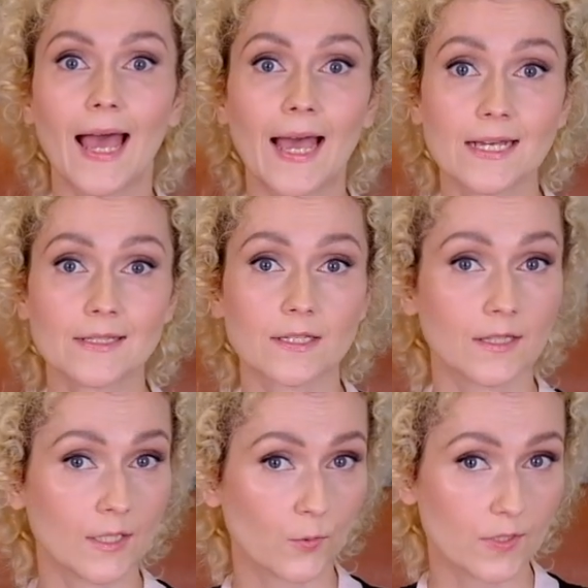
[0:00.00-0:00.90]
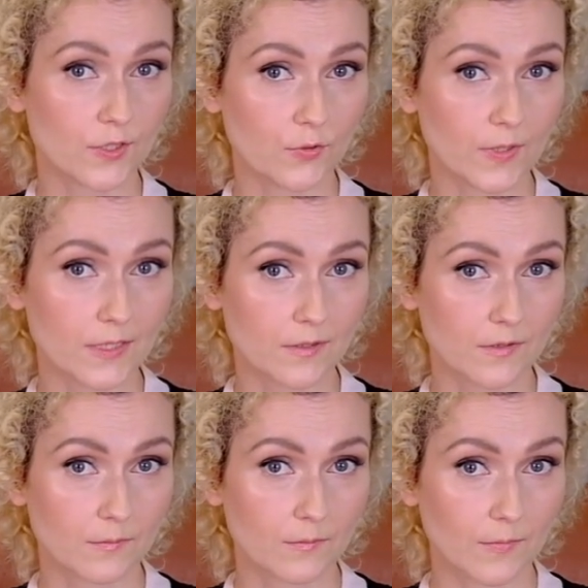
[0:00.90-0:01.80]
add liquids to
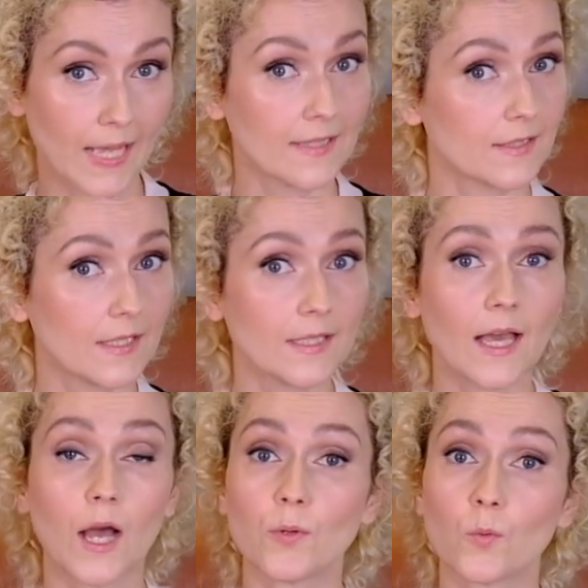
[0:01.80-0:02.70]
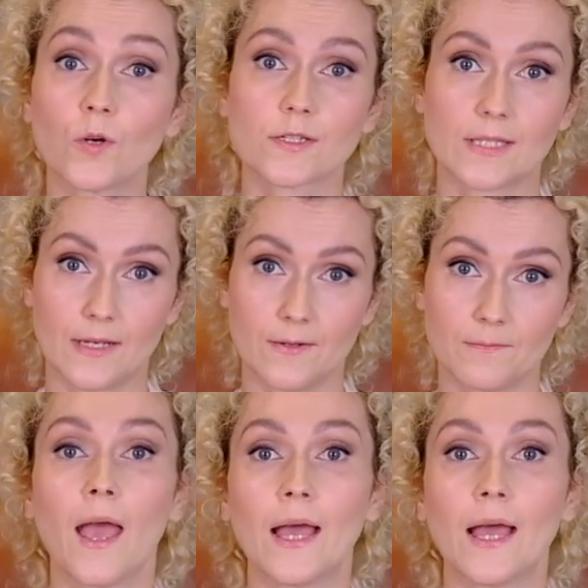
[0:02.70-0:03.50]
it and see how it works then.